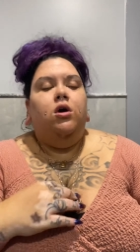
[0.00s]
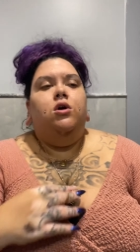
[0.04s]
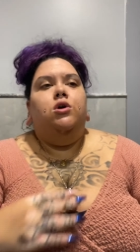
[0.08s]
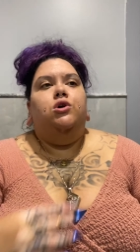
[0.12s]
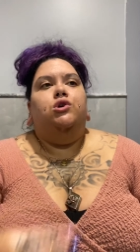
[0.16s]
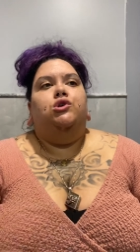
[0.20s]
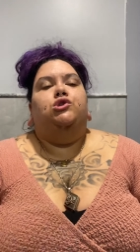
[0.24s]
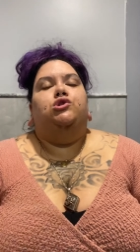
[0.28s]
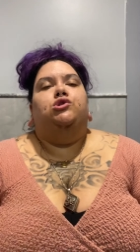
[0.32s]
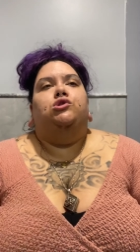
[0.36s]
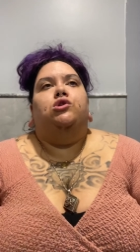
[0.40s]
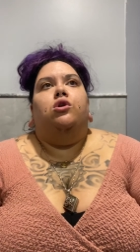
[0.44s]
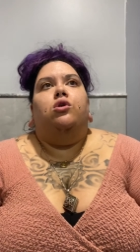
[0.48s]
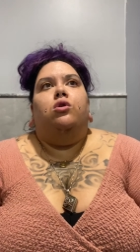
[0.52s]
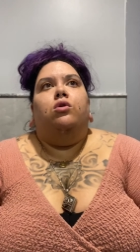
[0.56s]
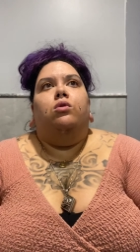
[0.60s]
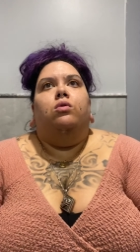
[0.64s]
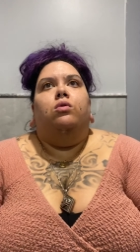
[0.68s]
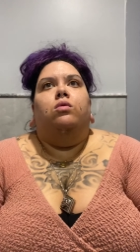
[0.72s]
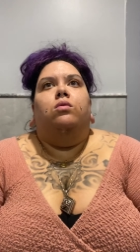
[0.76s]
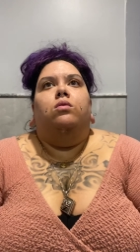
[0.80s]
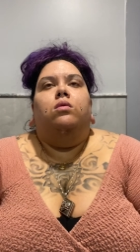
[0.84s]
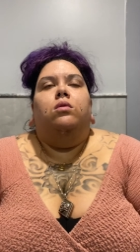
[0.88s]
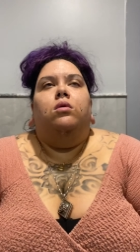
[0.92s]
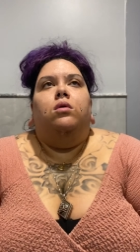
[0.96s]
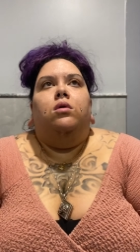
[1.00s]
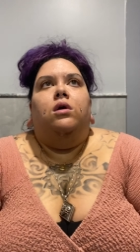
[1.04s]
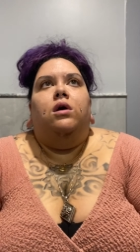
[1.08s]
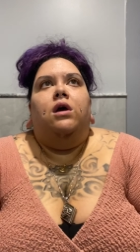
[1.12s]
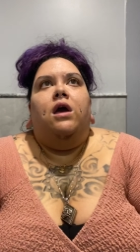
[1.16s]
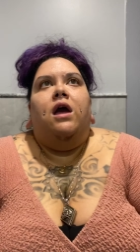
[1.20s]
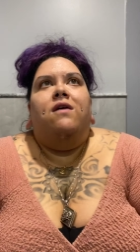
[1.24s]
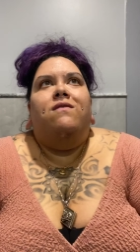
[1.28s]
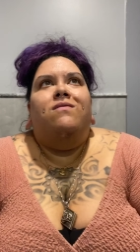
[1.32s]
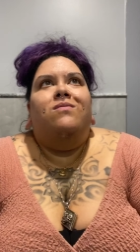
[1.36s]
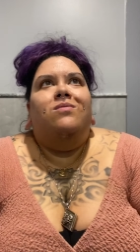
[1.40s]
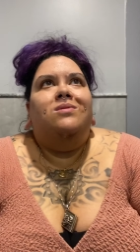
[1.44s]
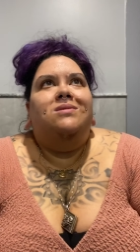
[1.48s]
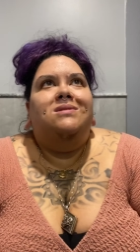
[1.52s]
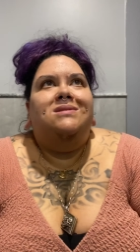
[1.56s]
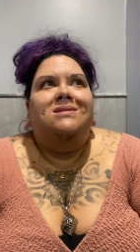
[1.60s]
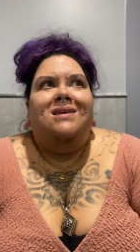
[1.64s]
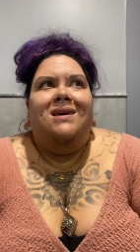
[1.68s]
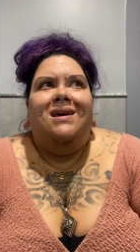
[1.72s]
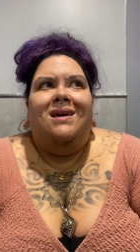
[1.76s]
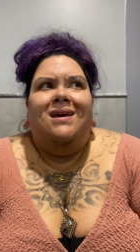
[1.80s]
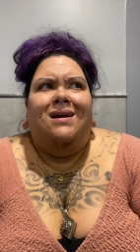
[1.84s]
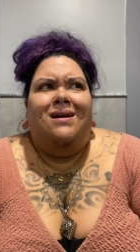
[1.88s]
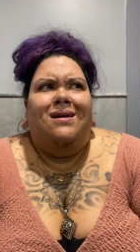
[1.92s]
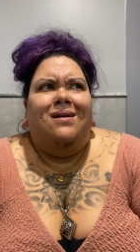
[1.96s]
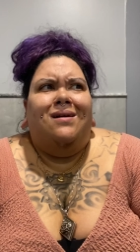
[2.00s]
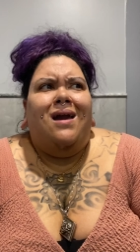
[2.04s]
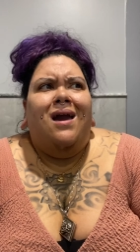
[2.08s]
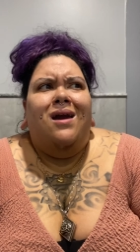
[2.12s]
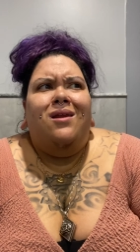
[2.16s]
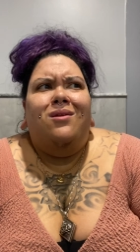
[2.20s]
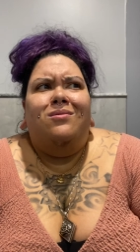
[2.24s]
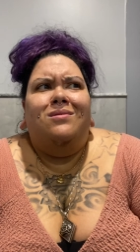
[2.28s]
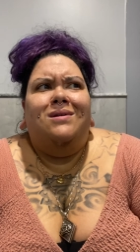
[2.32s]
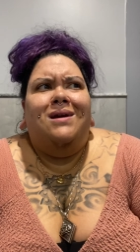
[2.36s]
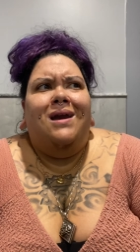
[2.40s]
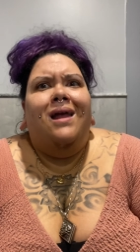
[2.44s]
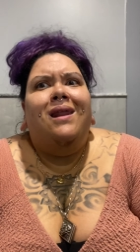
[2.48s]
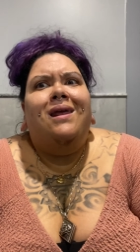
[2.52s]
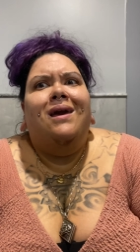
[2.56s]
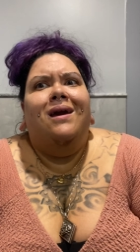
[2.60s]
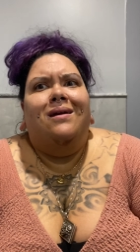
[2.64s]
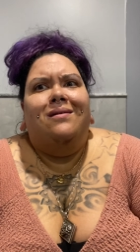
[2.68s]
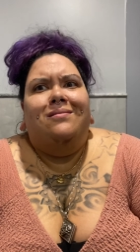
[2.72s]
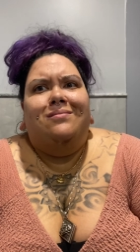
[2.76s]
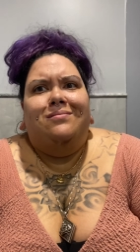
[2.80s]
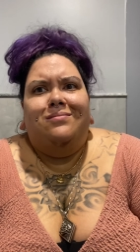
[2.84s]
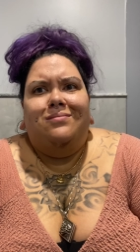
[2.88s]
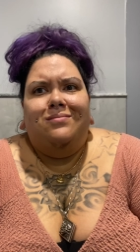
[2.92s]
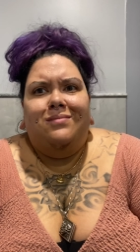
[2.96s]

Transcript: So everyone's like, I don't get it.